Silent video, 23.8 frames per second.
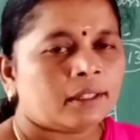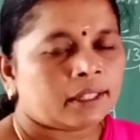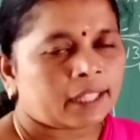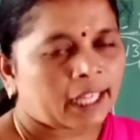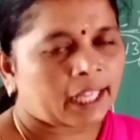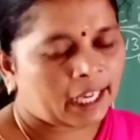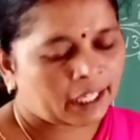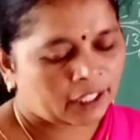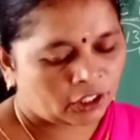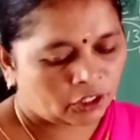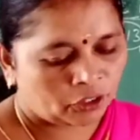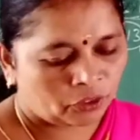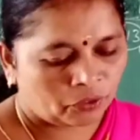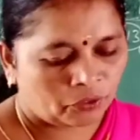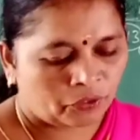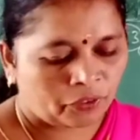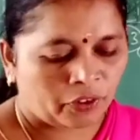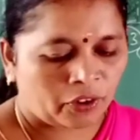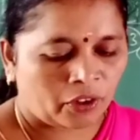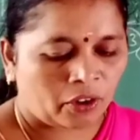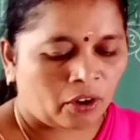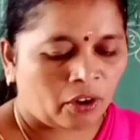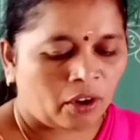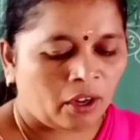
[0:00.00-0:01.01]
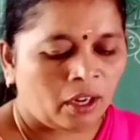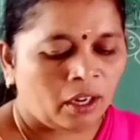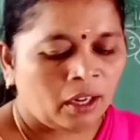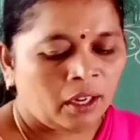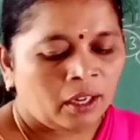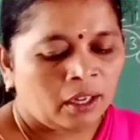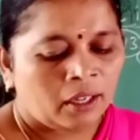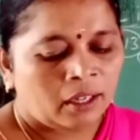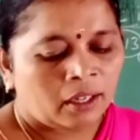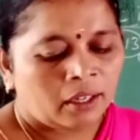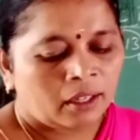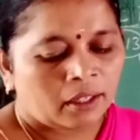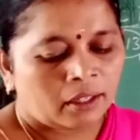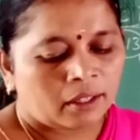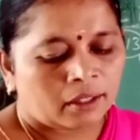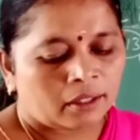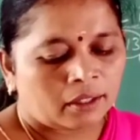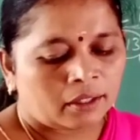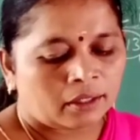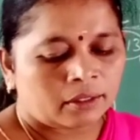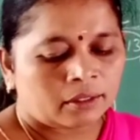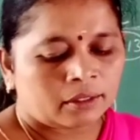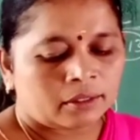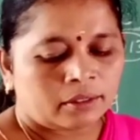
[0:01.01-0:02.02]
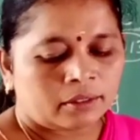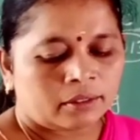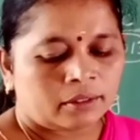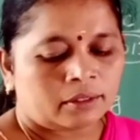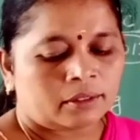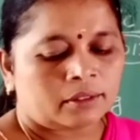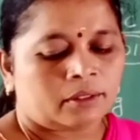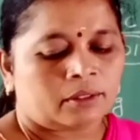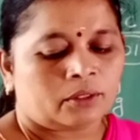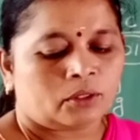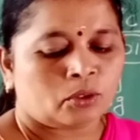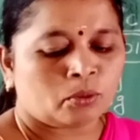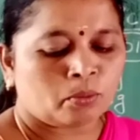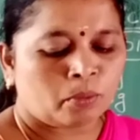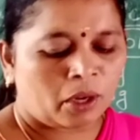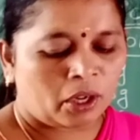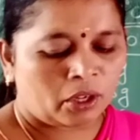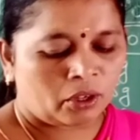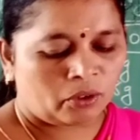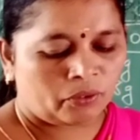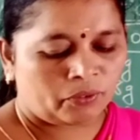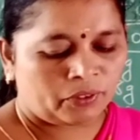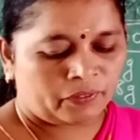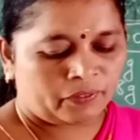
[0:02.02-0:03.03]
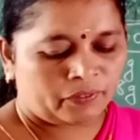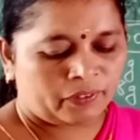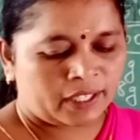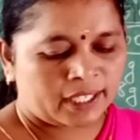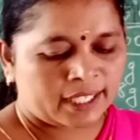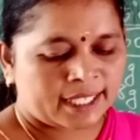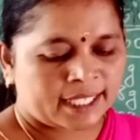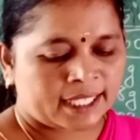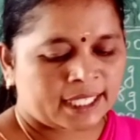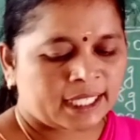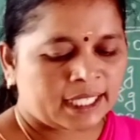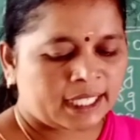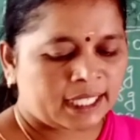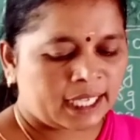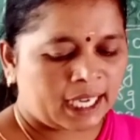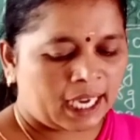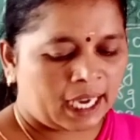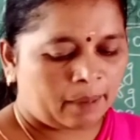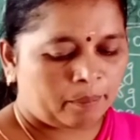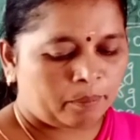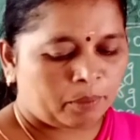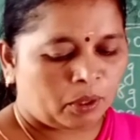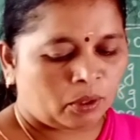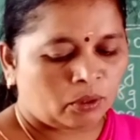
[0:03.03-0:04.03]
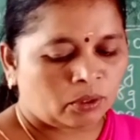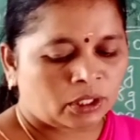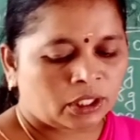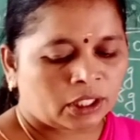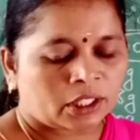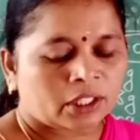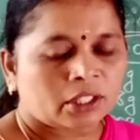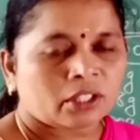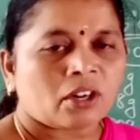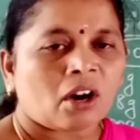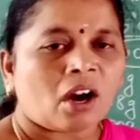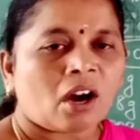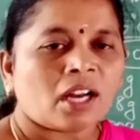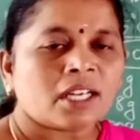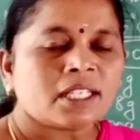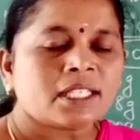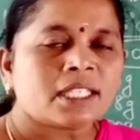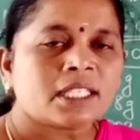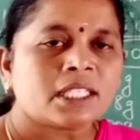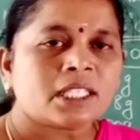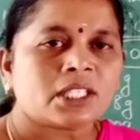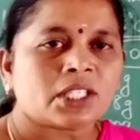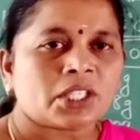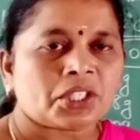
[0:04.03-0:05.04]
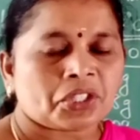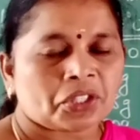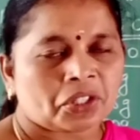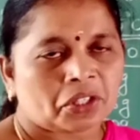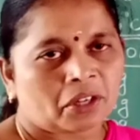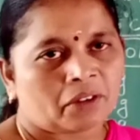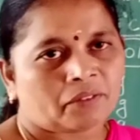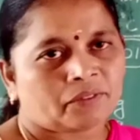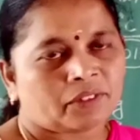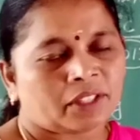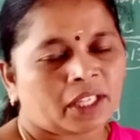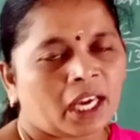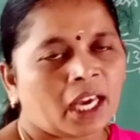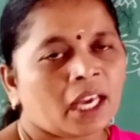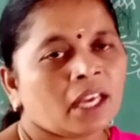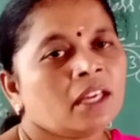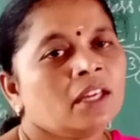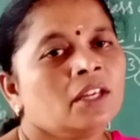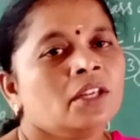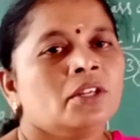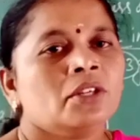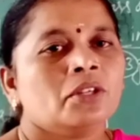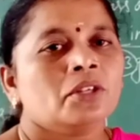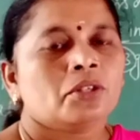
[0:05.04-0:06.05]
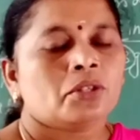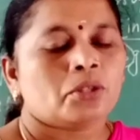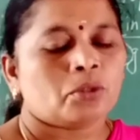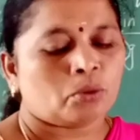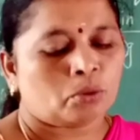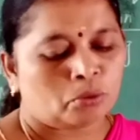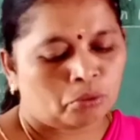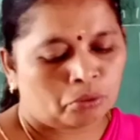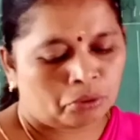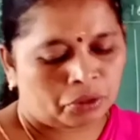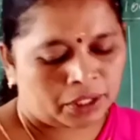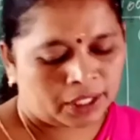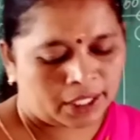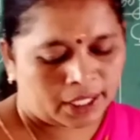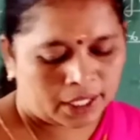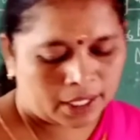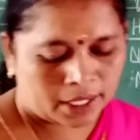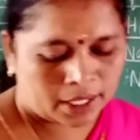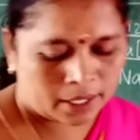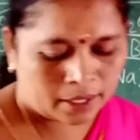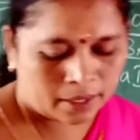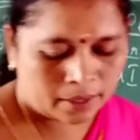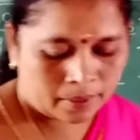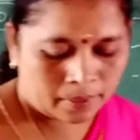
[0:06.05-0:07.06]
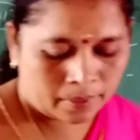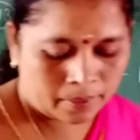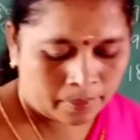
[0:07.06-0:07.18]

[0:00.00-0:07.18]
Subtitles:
Thank you for all. Tomorrow we will see about concentration of the solutions.